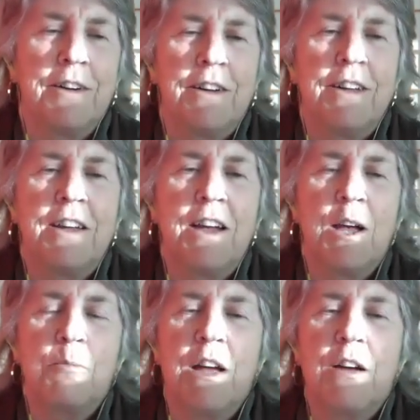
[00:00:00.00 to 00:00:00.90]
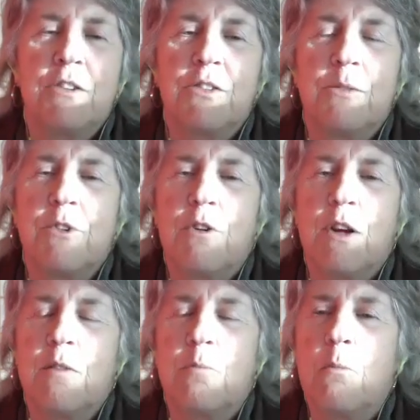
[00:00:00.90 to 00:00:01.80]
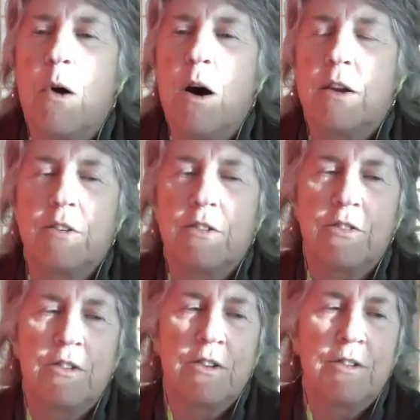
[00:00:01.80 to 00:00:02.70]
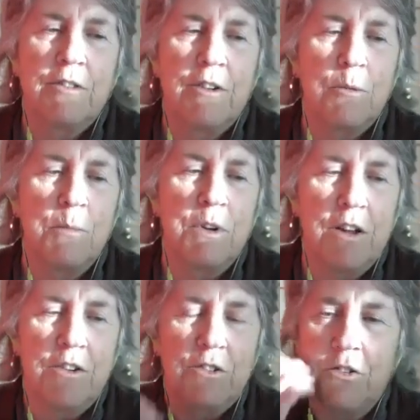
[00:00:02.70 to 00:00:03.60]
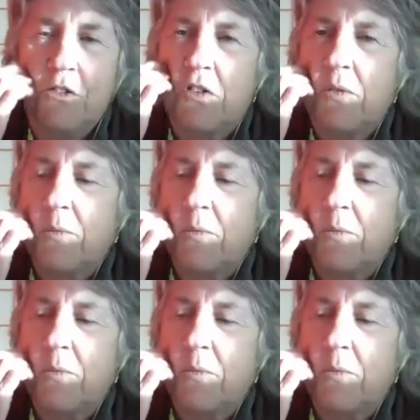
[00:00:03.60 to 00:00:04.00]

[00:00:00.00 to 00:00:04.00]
he came down to some very modest recommendations.